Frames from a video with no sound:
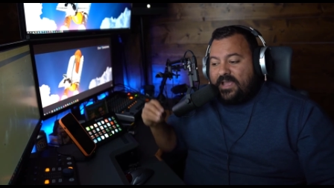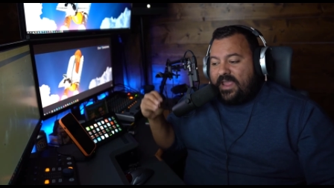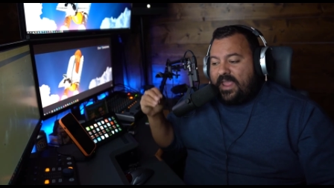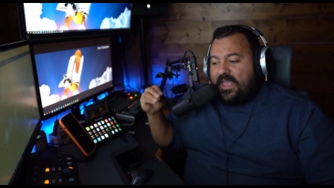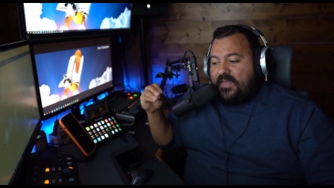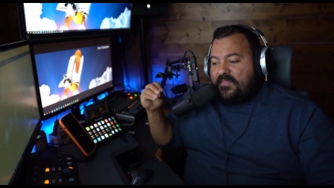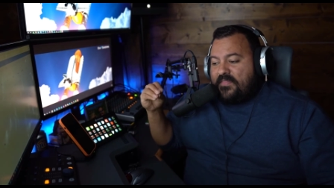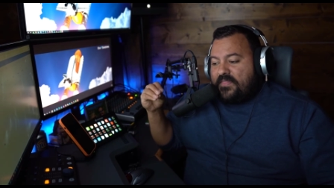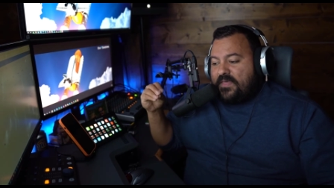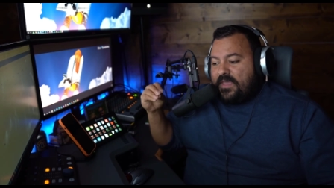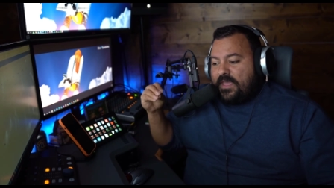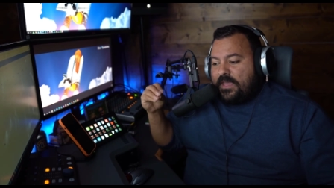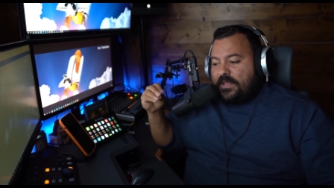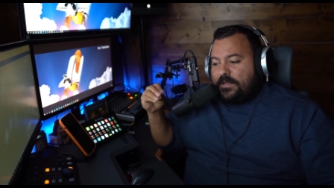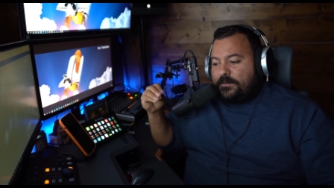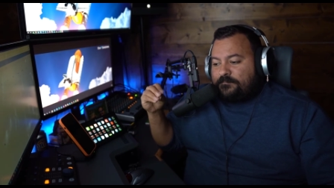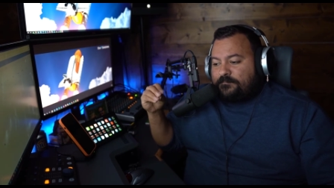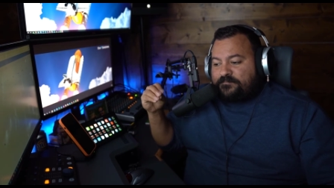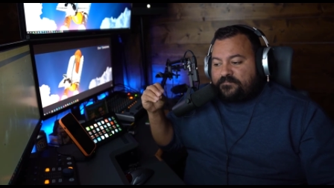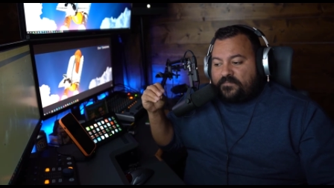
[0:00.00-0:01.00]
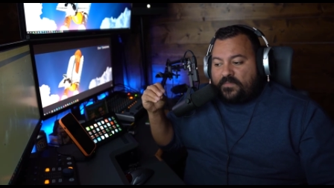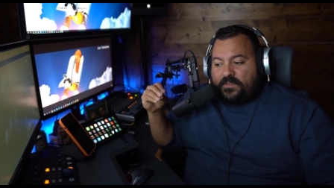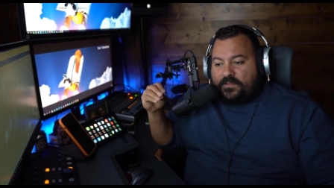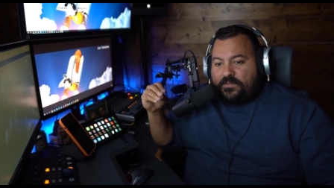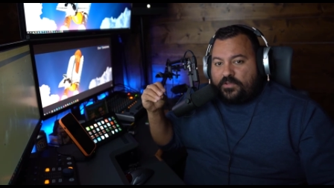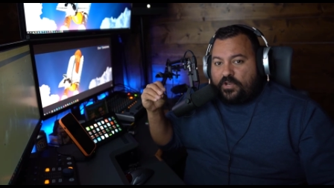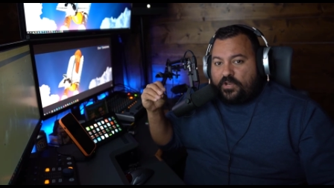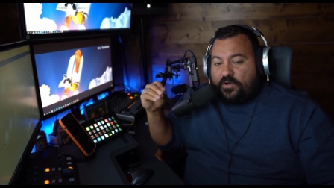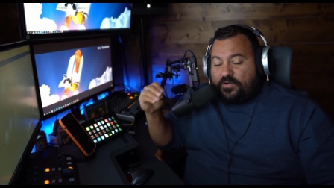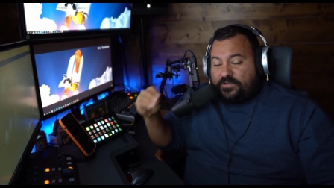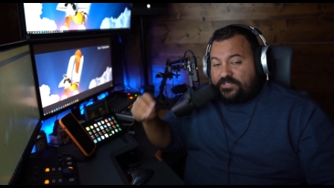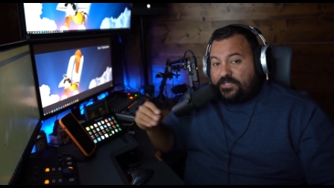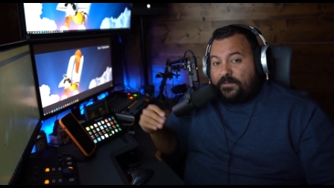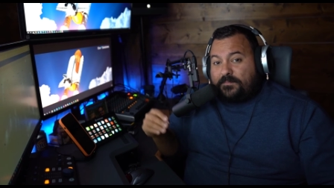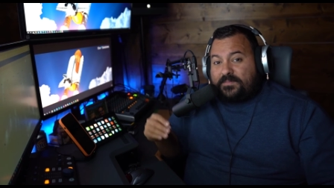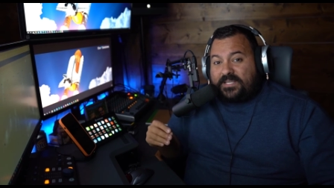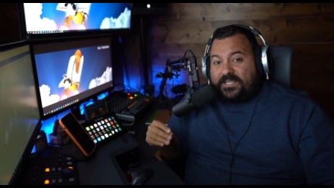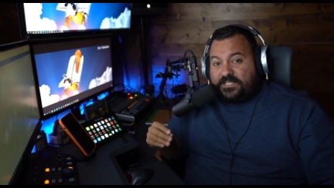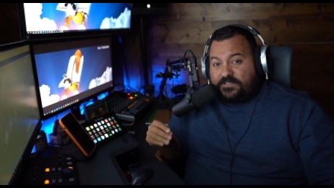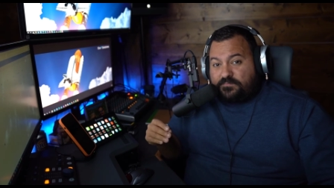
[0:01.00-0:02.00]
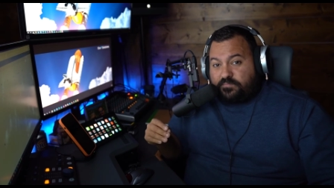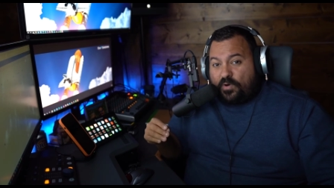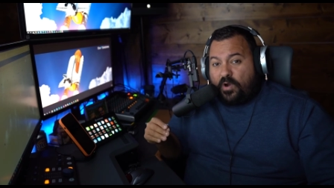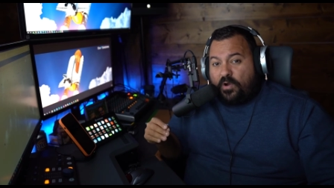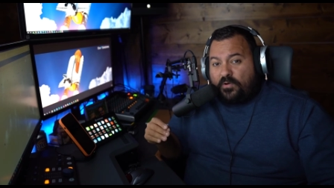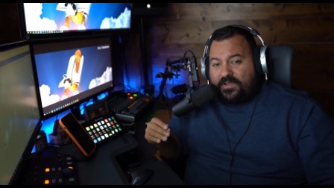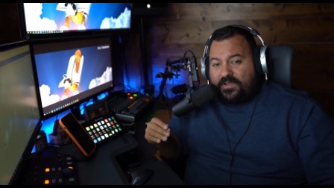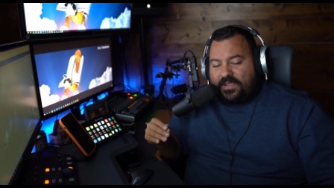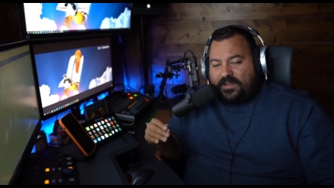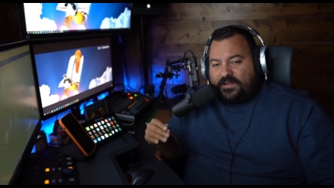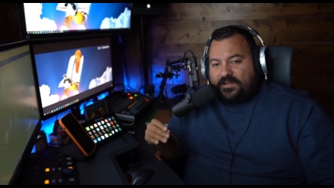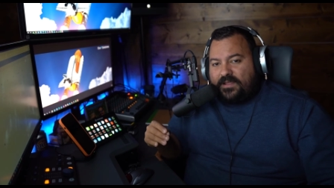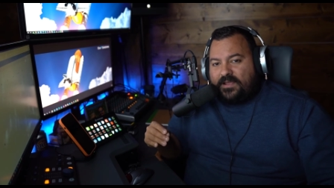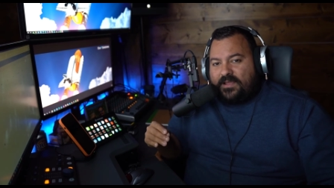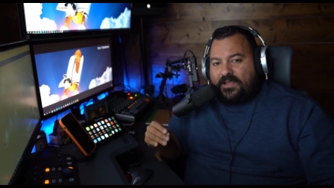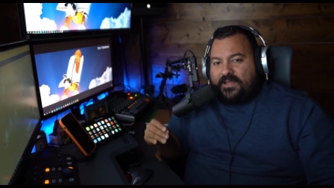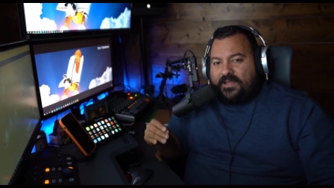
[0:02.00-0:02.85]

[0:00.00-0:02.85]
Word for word: And then you know something is broken